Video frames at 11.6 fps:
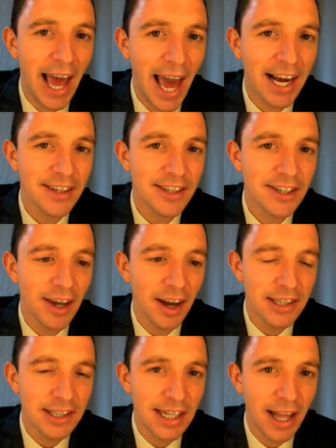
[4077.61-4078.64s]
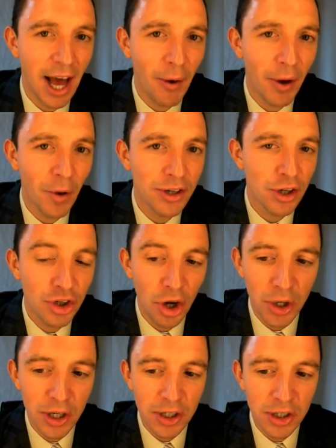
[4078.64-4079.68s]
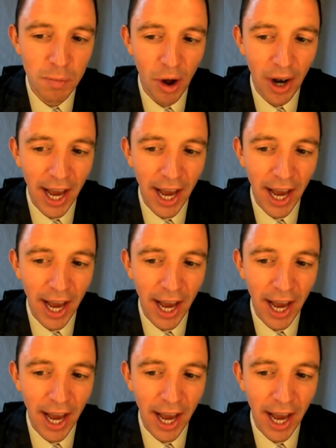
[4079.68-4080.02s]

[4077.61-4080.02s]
exercise now I want to show you a small